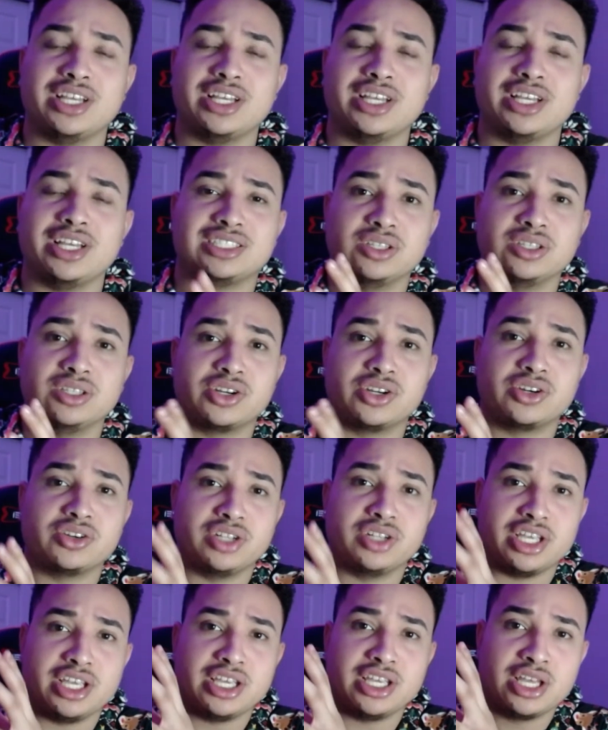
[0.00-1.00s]
is
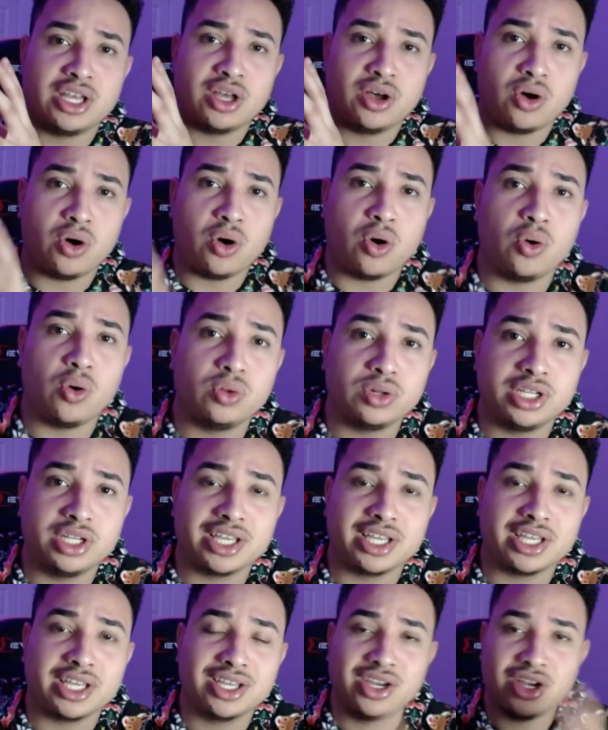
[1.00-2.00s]
literally
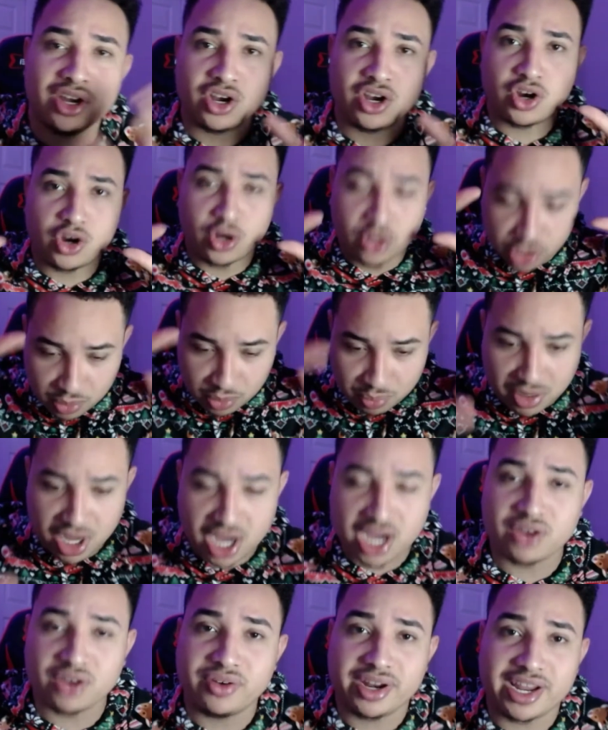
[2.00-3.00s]
holding her little
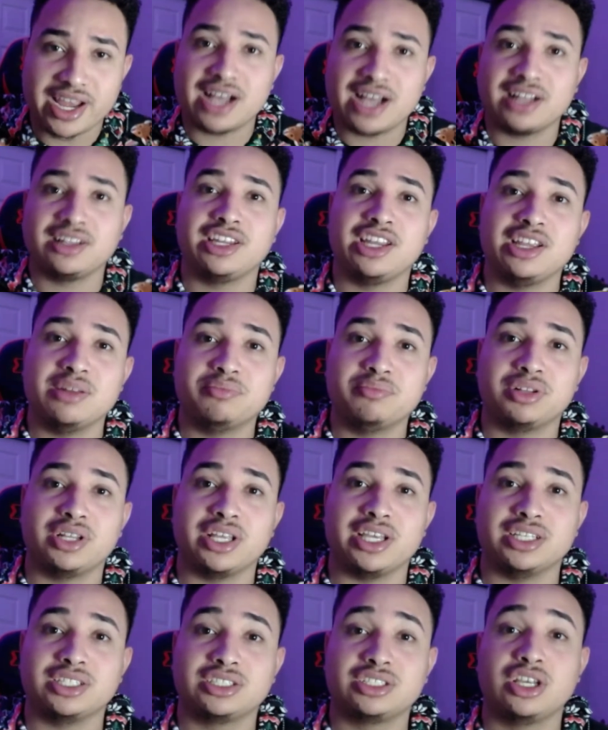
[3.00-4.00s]
pocket reality in
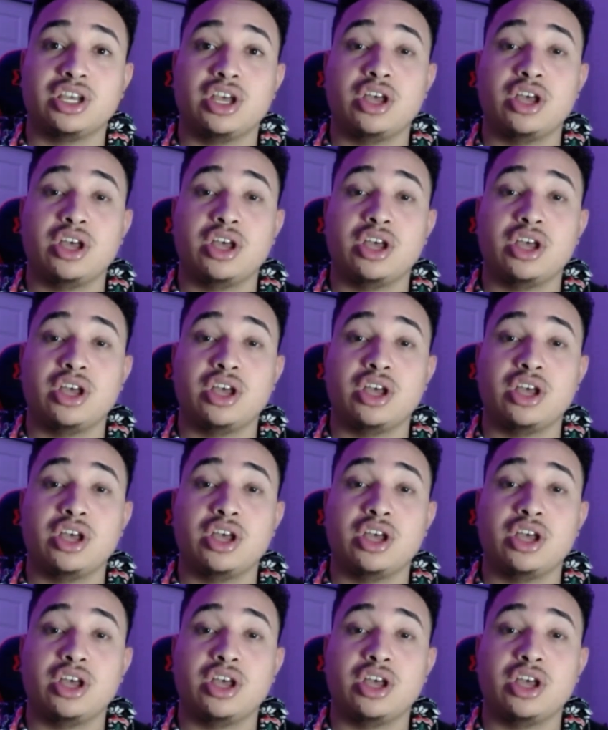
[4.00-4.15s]
place,